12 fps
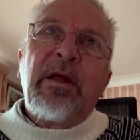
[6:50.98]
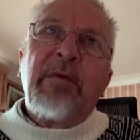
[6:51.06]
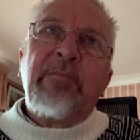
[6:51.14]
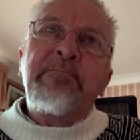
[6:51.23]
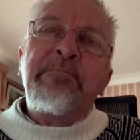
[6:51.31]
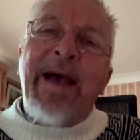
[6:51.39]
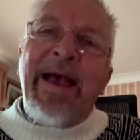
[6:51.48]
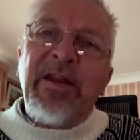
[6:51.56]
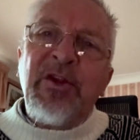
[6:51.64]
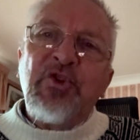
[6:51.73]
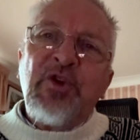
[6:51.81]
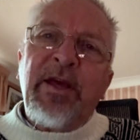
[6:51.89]

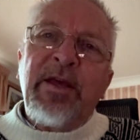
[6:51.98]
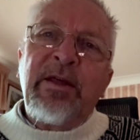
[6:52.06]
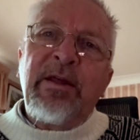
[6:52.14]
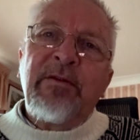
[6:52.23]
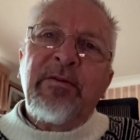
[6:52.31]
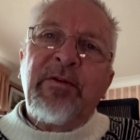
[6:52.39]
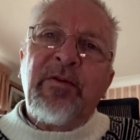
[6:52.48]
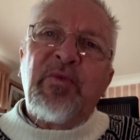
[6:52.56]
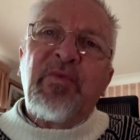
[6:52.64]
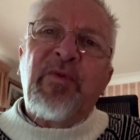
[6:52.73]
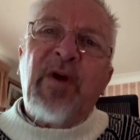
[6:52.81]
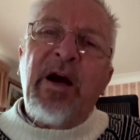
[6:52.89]
managing the
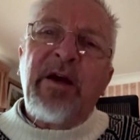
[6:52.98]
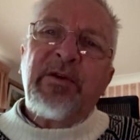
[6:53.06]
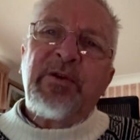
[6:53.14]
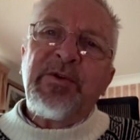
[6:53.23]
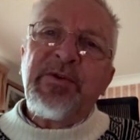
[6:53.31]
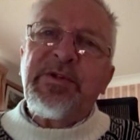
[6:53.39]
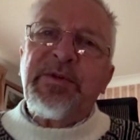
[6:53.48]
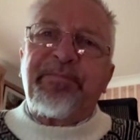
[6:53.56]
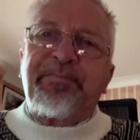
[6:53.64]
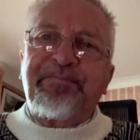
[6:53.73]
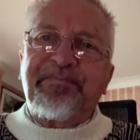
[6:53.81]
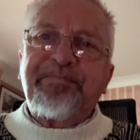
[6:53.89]
files
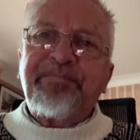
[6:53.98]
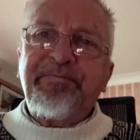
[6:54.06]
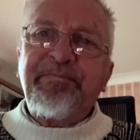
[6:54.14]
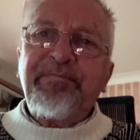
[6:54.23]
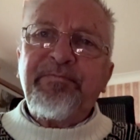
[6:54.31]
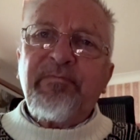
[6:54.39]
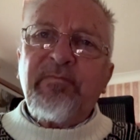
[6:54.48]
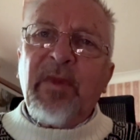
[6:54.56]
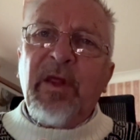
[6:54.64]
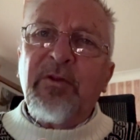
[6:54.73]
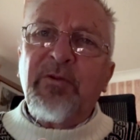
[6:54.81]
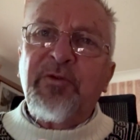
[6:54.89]

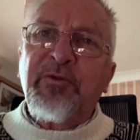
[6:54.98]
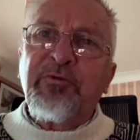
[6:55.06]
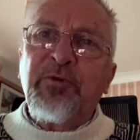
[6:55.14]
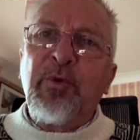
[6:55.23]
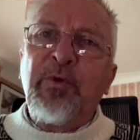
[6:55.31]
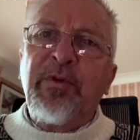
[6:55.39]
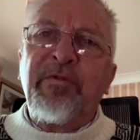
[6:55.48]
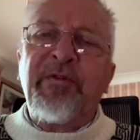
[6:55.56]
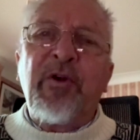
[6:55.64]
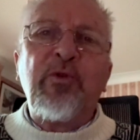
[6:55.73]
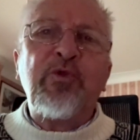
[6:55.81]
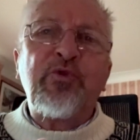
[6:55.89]
through the
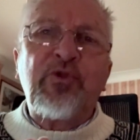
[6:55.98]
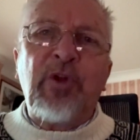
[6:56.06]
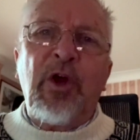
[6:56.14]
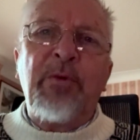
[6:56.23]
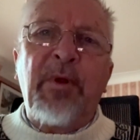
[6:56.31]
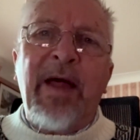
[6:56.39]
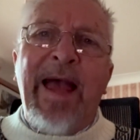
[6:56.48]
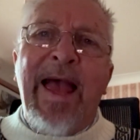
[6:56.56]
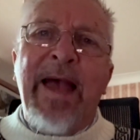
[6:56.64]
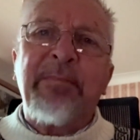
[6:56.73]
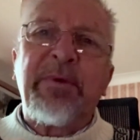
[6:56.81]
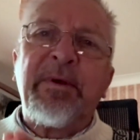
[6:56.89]
Voge Global
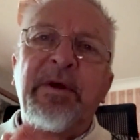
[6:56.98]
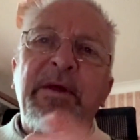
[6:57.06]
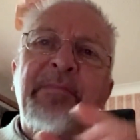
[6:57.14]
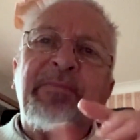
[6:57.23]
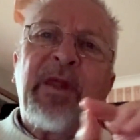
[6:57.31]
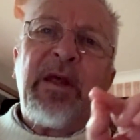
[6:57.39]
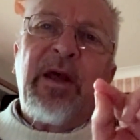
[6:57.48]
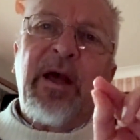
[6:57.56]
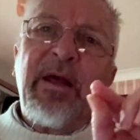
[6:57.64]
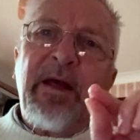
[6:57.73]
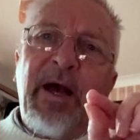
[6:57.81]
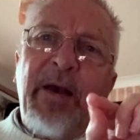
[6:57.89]
app.
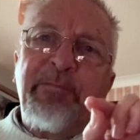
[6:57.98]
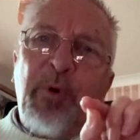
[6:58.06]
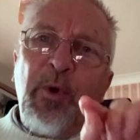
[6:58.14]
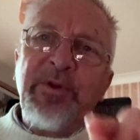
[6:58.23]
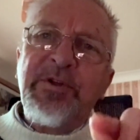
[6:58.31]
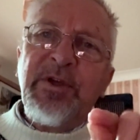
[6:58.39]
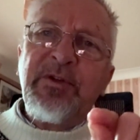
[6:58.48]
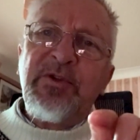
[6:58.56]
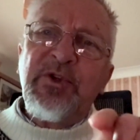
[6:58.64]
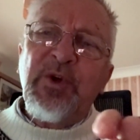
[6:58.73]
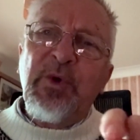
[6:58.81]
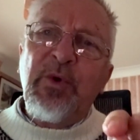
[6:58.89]
I pointed
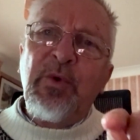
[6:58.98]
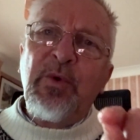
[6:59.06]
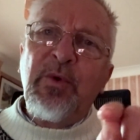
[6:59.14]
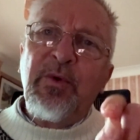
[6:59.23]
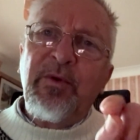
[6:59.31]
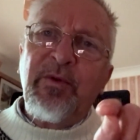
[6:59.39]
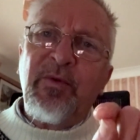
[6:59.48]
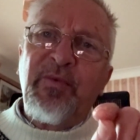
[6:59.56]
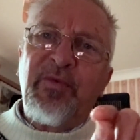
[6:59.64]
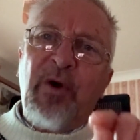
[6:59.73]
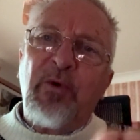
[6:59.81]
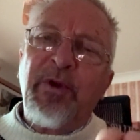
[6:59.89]
to the
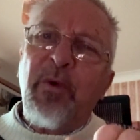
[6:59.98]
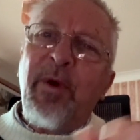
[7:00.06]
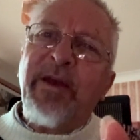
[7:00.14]
folder where